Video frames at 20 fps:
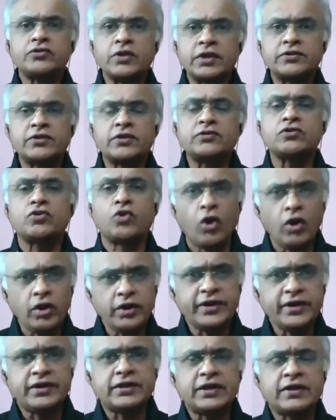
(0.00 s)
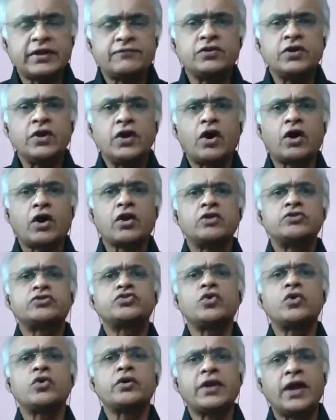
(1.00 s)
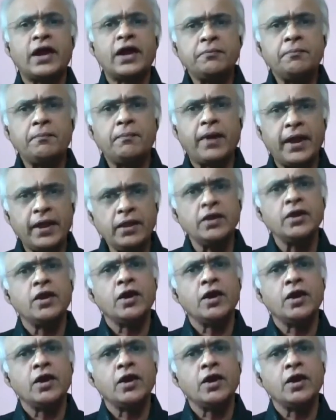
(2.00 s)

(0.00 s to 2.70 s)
this gold ETFs are also run by